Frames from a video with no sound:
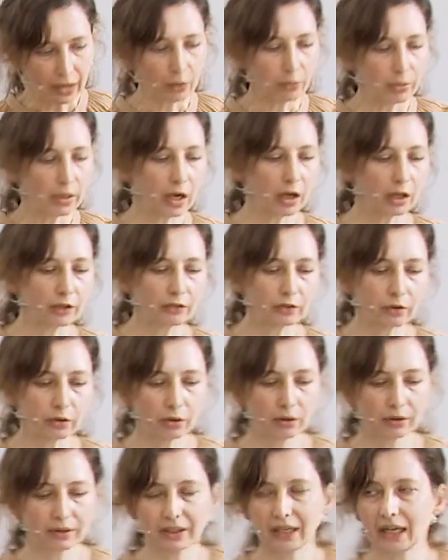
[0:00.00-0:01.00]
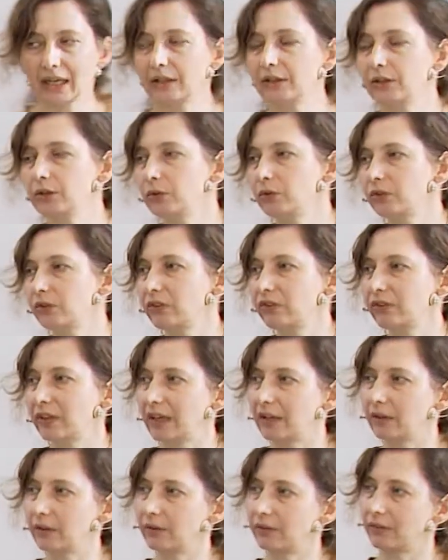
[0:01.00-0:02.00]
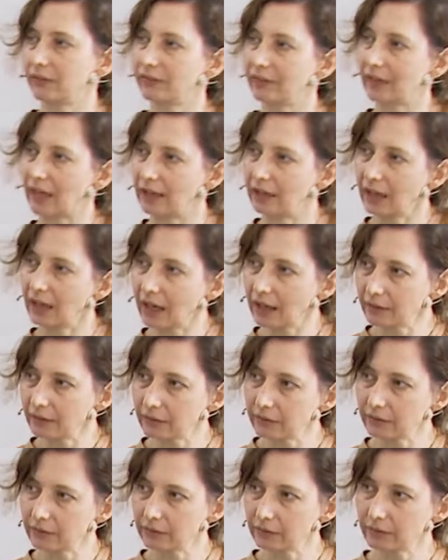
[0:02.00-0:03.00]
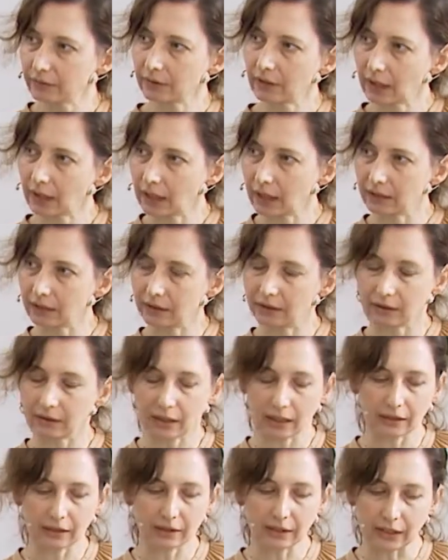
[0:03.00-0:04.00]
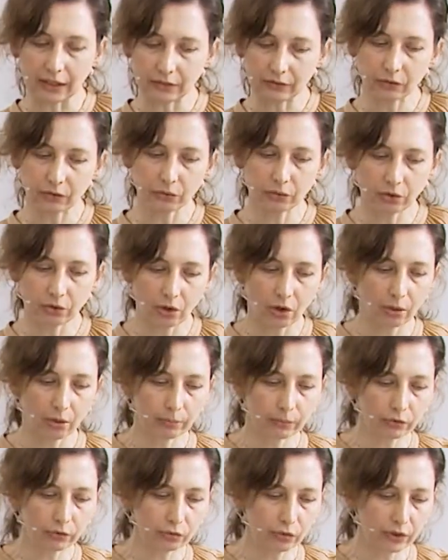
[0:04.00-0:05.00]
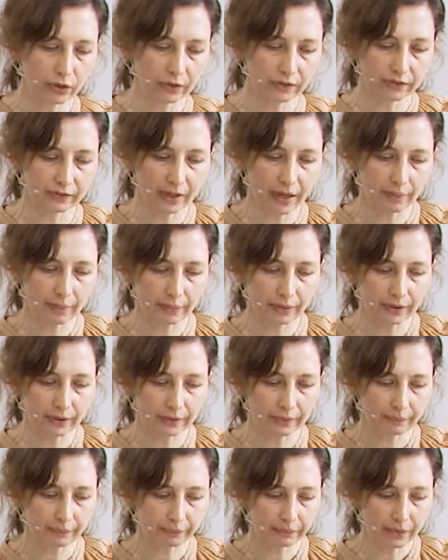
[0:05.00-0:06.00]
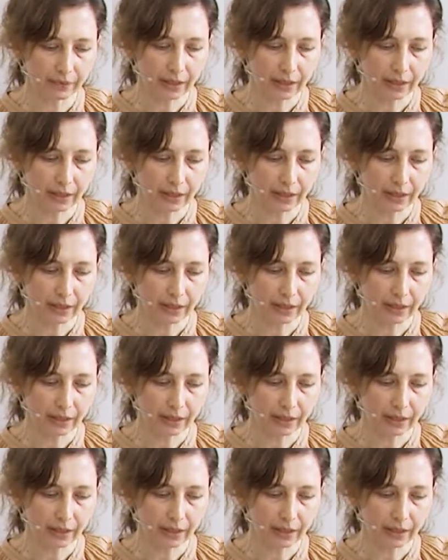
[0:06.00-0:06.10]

We also looked at user-centered standards and at ISO norms, for example.